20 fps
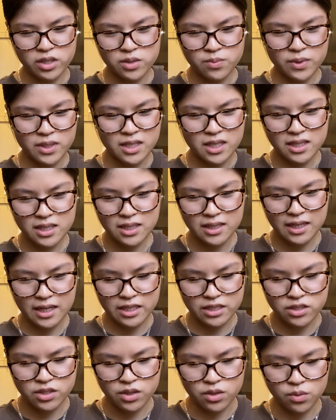but nothing like
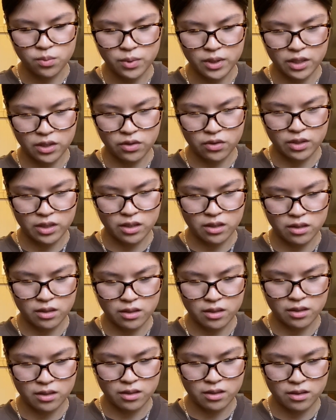too big or
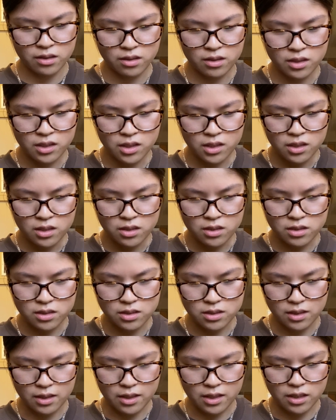anything. Just
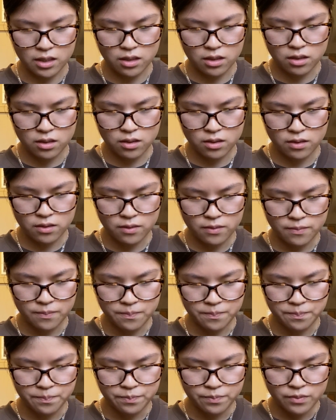like
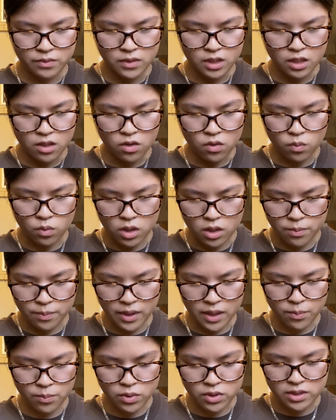
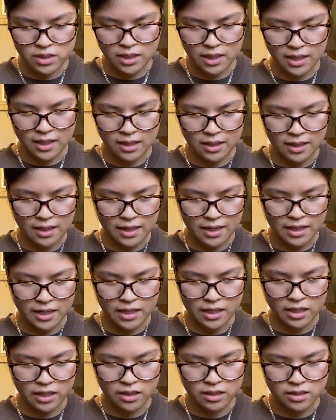wallpapers that I
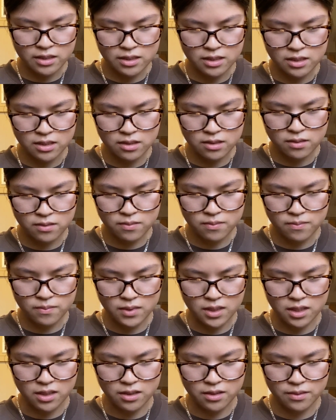like,
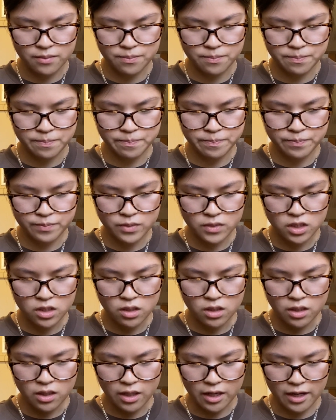um,
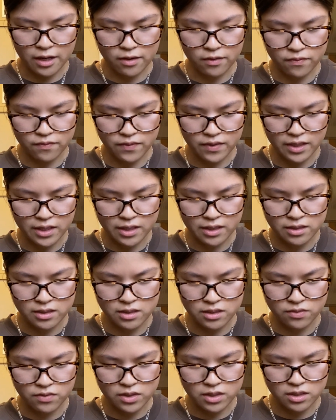outfits,
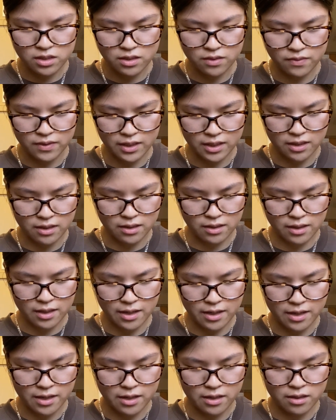different stuff like
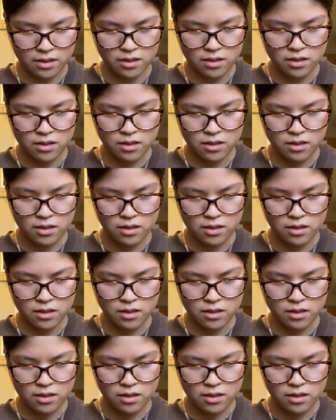that